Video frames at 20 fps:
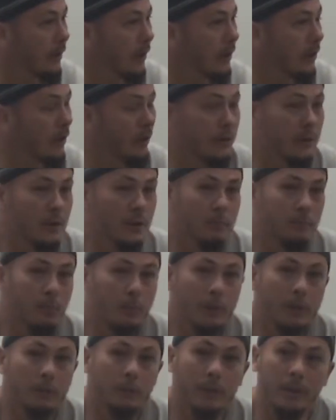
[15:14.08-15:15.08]
It got to the
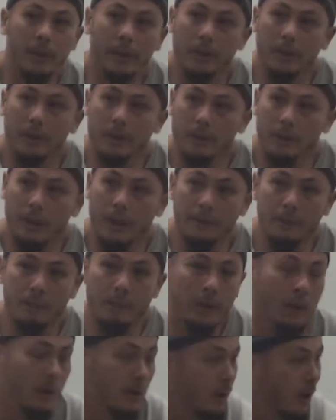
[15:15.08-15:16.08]
point where even
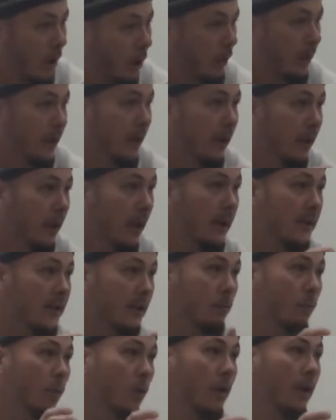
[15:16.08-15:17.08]
when I was holding a glass
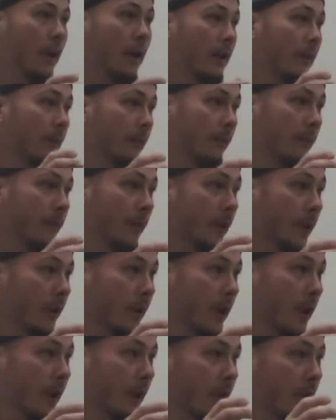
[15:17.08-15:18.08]
of water,
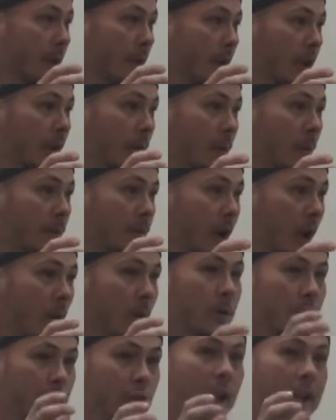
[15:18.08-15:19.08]
I
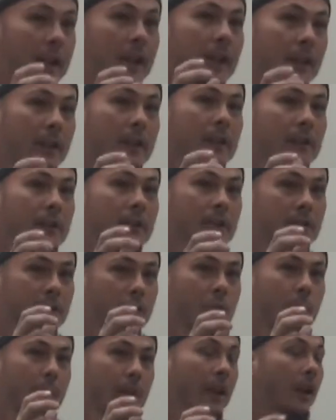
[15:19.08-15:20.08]
was shaking to
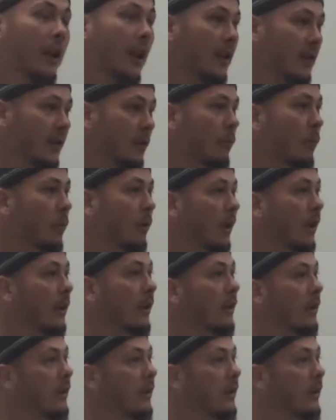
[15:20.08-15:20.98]
drink a glass of water.